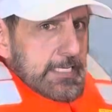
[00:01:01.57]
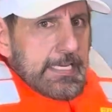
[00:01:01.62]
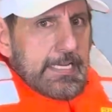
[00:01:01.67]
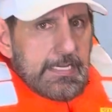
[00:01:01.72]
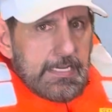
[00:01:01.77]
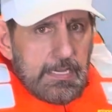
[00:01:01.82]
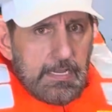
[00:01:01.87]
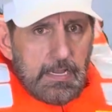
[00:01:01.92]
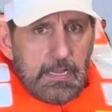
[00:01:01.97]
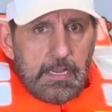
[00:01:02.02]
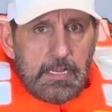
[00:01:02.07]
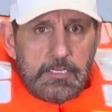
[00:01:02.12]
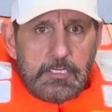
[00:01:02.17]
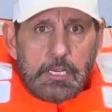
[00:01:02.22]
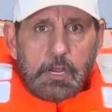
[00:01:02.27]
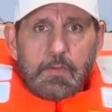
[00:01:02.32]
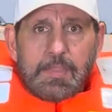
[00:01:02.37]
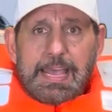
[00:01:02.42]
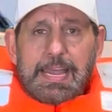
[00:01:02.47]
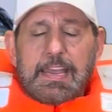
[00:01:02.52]
it
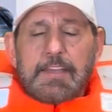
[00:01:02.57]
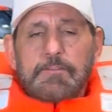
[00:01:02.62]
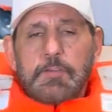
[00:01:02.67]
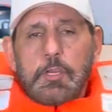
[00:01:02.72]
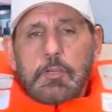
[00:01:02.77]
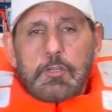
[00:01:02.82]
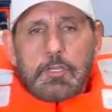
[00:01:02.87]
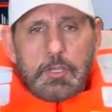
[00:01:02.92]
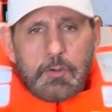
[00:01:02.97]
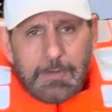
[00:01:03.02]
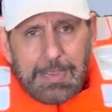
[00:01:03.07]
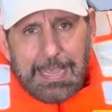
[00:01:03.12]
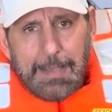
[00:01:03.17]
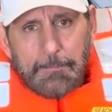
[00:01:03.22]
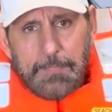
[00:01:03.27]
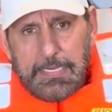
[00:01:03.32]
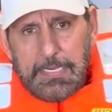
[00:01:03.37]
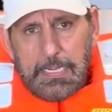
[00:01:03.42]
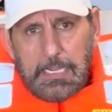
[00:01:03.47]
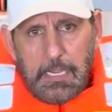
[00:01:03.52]
so that if you do
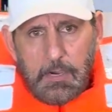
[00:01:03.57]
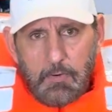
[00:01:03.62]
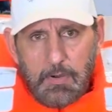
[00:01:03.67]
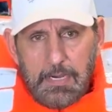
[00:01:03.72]
happen to go